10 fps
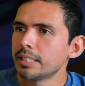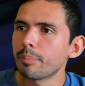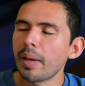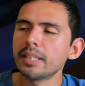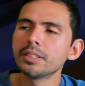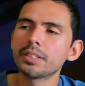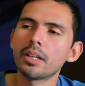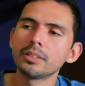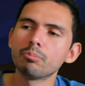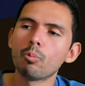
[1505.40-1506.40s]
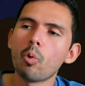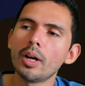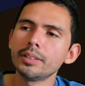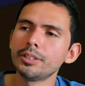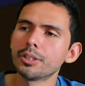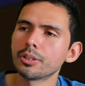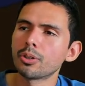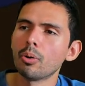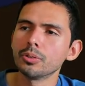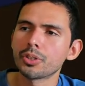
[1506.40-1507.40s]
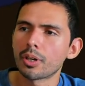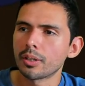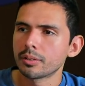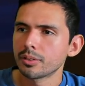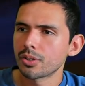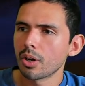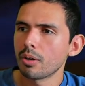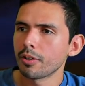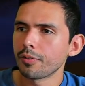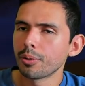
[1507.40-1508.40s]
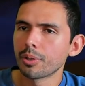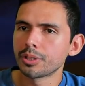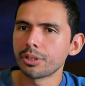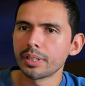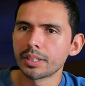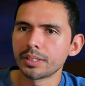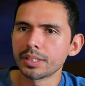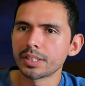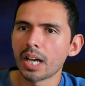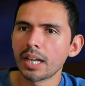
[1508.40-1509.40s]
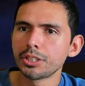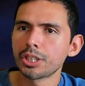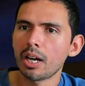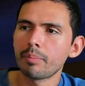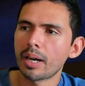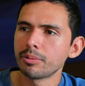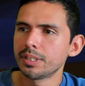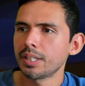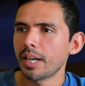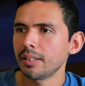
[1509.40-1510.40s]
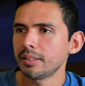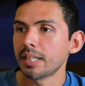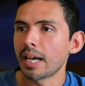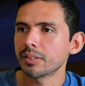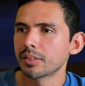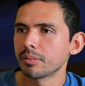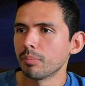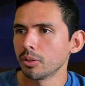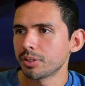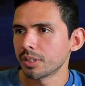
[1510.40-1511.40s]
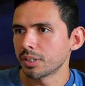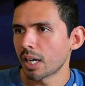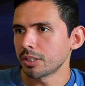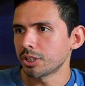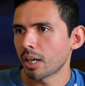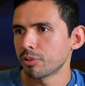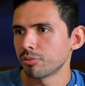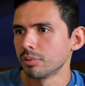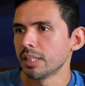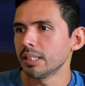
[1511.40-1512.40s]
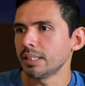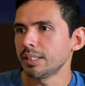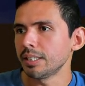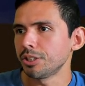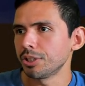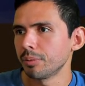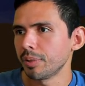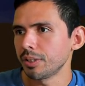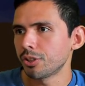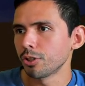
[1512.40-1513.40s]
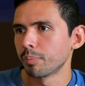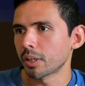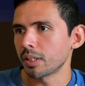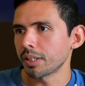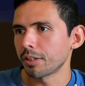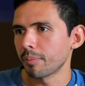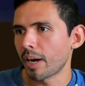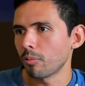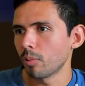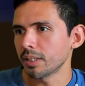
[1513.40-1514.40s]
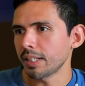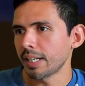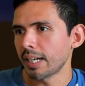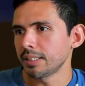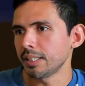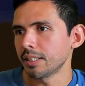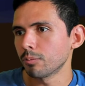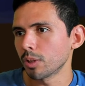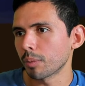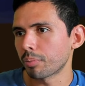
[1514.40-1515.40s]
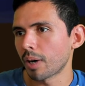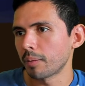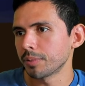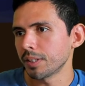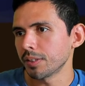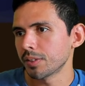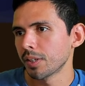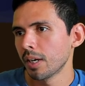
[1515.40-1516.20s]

depends on what your goals are. So if you were doing a design job, I would say yes. Most design jobs really need you to be super clear about what the idea and what the prompt is